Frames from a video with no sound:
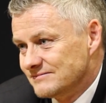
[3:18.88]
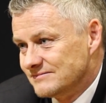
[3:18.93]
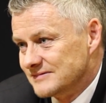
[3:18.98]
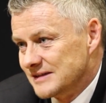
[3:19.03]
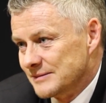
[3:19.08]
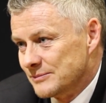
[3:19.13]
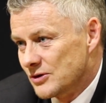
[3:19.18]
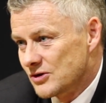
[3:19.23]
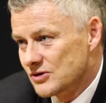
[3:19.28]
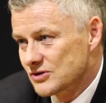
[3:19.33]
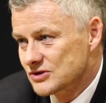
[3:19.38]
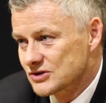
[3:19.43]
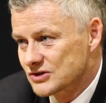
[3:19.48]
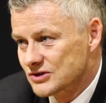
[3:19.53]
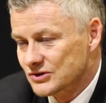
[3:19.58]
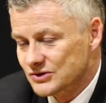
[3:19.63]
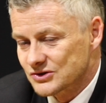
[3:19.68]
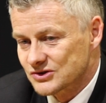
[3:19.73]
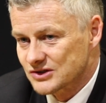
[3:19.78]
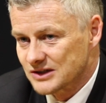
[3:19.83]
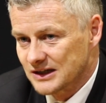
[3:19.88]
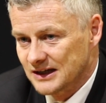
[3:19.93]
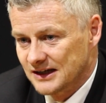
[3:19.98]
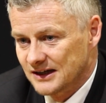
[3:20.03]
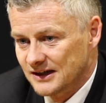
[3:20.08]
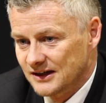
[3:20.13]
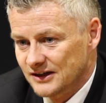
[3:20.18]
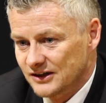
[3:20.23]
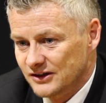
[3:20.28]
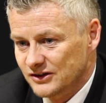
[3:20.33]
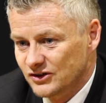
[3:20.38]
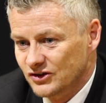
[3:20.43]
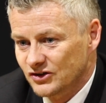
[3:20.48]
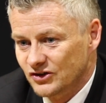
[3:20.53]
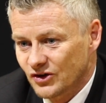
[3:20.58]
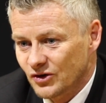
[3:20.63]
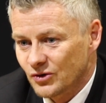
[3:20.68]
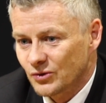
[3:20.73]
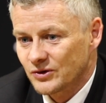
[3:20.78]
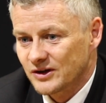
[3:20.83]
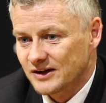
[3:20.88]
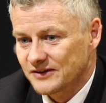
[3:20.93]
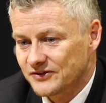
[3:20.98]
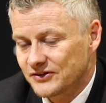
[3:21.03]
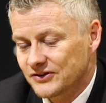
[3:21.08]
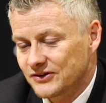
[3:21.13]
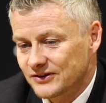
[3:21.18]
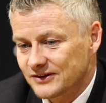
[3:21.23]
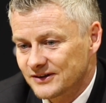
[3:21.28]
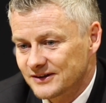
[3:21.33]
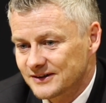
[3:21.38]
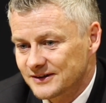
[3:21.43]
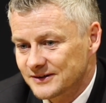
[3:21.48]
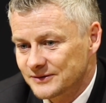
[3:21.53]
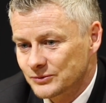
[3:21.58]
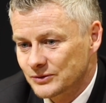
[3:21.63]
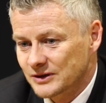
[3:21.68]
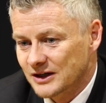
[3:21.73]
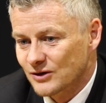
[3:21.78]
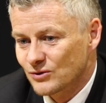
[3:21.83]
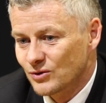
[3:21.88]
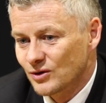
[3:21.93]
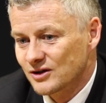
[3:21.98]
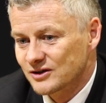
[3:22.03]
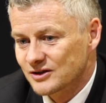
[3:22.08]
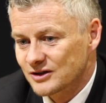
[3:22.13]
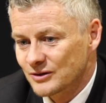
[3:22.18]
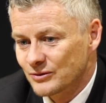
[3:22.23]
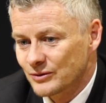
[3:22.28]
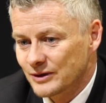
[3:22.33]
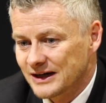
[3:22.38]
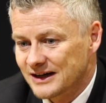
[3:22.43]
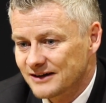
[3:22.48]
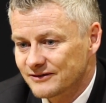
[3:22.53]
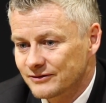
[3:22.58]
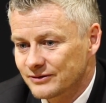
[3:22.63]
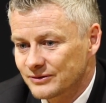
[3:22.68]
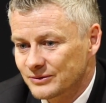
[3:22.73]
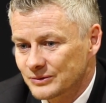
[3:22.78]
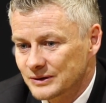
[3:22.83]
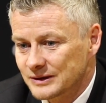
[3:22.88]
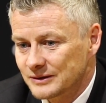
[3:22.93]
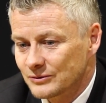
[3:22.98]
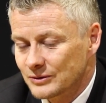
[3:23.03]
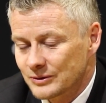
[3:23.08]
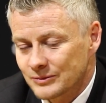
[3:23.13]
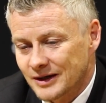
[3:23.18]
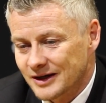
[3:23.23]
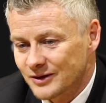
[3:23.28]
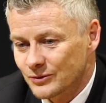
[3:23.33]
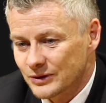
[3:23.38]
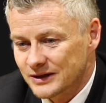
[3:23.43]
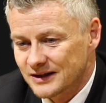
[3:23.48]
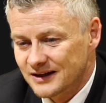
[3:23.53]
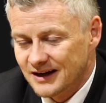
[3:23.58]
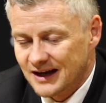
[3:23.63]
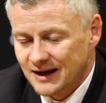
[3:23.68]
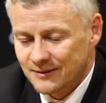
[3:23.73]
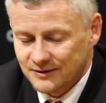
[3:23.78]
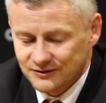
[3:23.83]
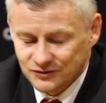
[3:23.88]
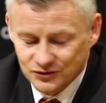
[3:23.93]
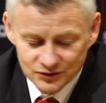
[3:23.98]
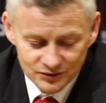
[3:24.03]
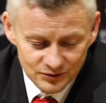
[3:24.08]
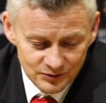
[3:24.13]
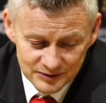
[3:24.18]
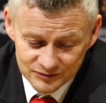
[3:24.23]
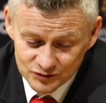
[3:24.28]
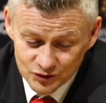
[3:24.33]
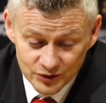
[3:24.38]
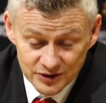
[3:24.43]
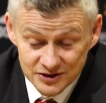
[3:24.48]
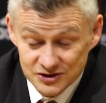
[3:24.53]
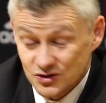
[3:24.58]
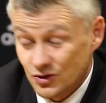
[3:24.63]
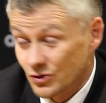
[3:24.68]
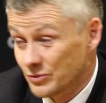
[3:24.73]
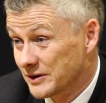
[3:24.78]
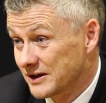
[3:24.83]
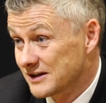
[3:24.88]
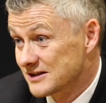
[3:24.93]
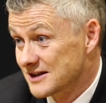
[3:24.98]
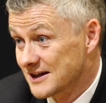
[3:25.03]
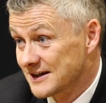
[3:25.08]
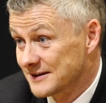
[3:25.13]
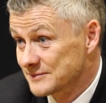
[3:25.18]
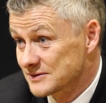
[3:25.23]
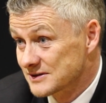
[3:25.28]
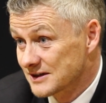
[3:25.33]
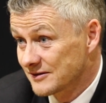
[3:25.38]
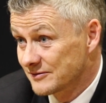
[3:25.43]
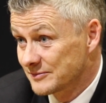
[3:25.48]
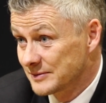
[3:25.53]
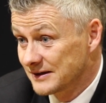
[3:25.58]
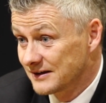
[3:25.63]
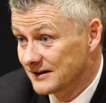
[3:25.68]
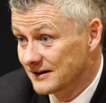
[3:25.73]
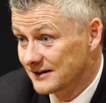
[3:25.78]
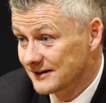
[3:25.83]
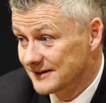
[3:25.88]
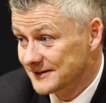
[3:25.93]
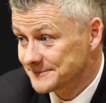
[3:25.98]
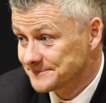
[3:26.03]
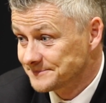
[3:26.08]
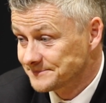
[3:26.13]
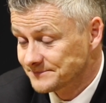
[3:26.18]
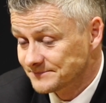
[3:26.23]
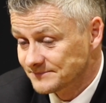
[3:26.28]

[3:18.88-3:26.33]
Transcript: the box because you know that uh, with the quality we have, we, we might win the game. I've we've done it so many times. I've been, uh,